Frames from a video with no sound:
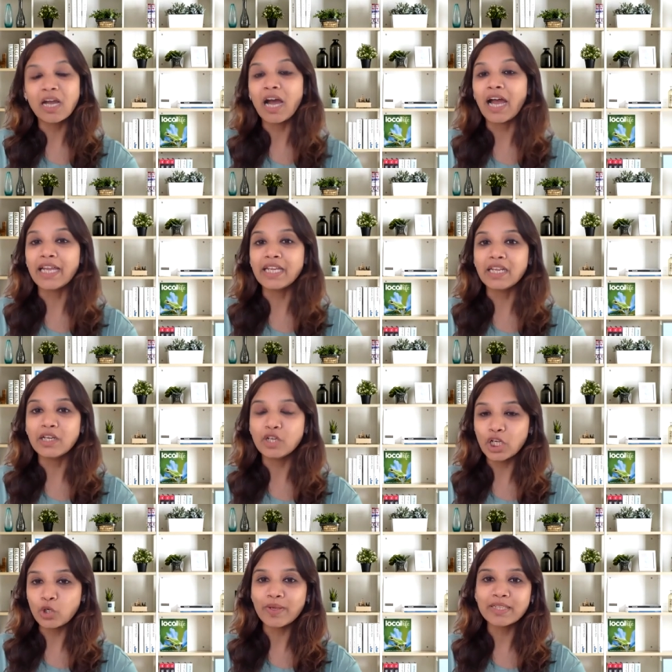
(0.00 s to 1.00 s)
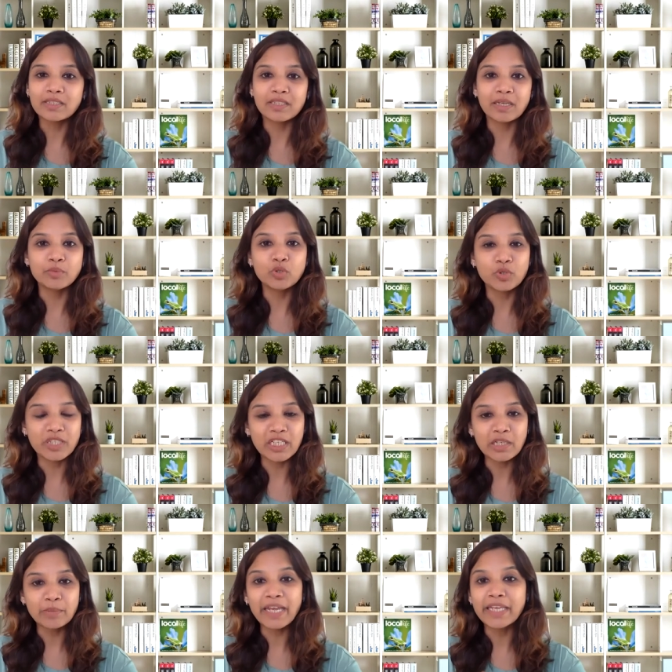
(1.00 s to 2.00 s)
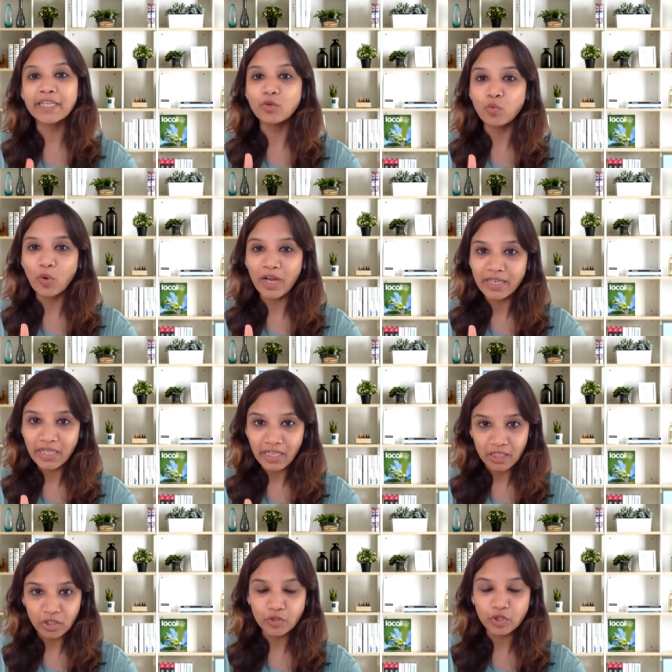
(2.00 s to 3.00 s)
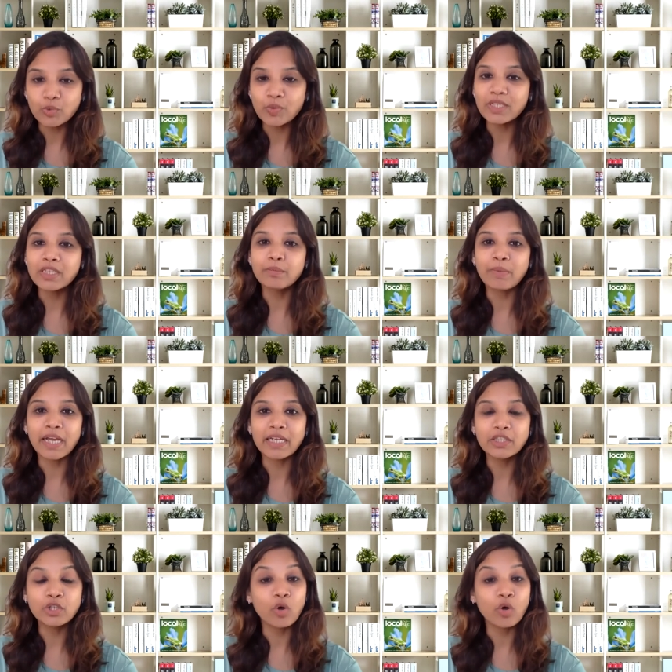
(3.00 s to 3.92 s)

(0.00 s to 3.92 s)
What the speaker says: I request them to keep any one individual in mind